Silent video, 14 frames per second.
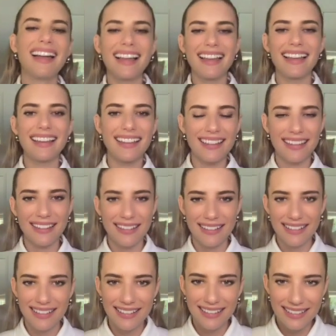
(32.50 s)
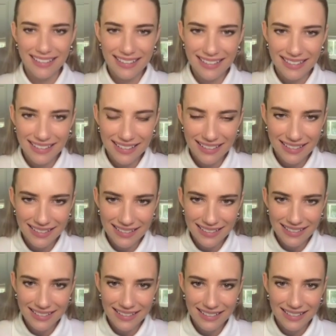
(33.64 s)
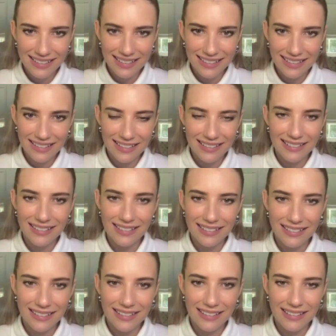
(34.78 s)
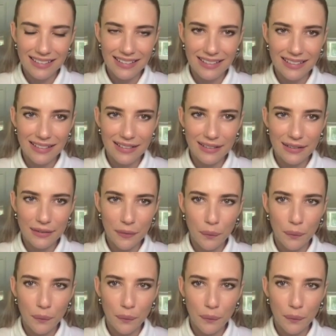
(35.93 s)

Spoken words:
(silent)